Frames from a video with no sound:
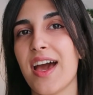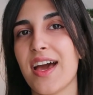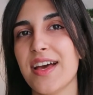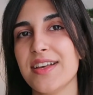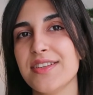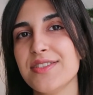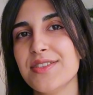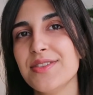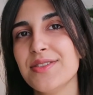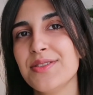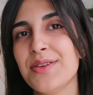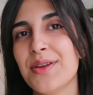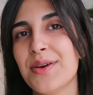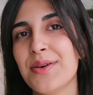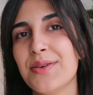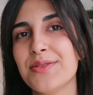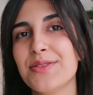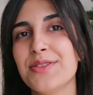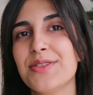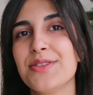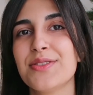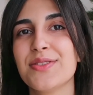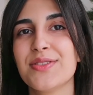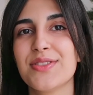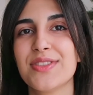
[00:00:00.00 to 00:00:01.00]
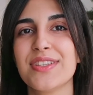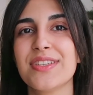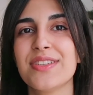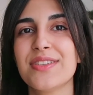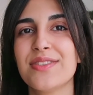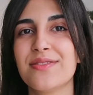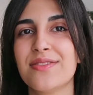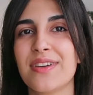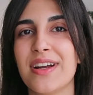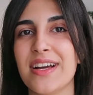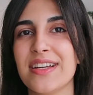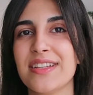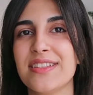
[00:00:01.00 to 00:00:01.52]
As you know, choosing
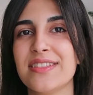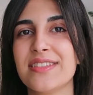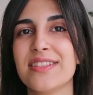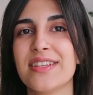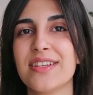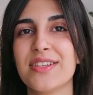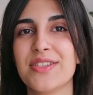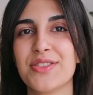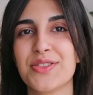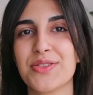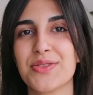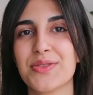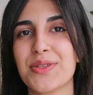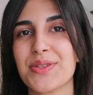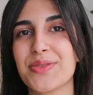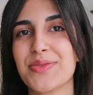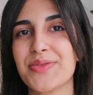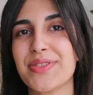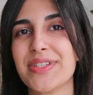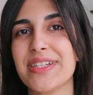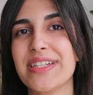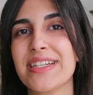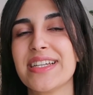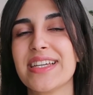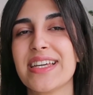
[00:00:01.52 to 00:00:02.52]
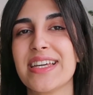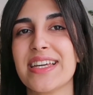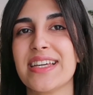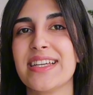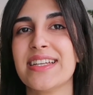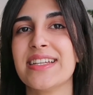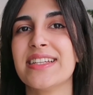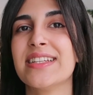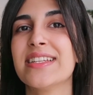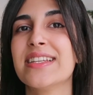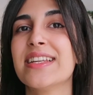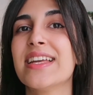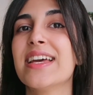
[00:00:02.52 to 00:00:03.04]
the right jewelry
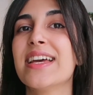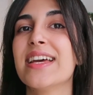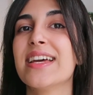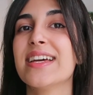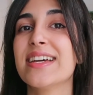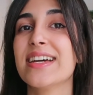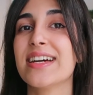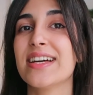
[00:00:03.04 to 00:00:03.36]
can